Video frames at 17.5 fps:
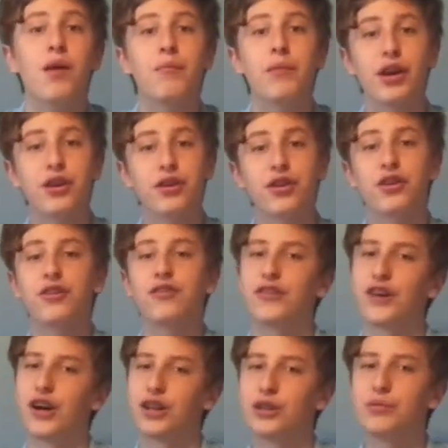Make sure to
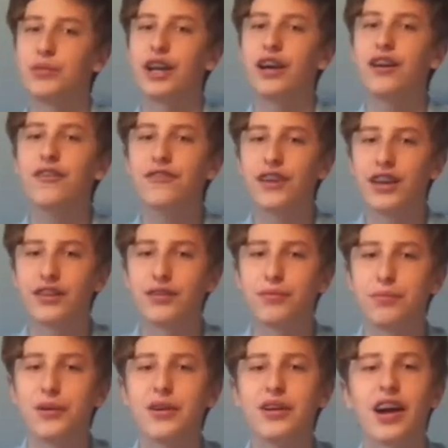follow me on
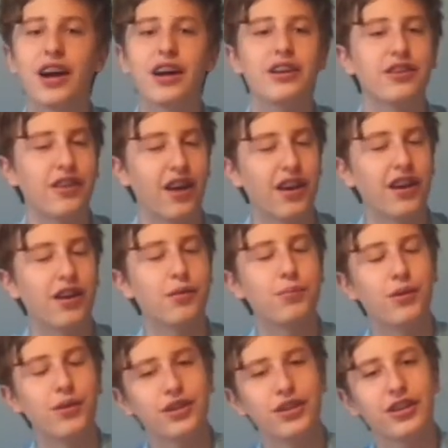Facebook at
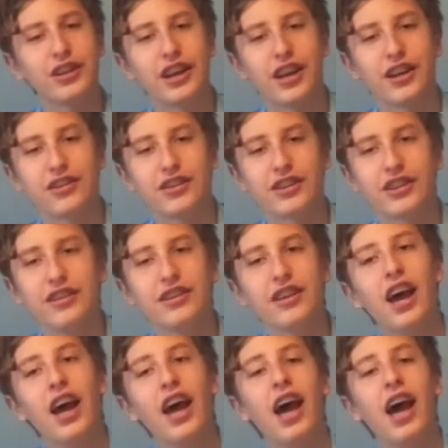Creditable Creations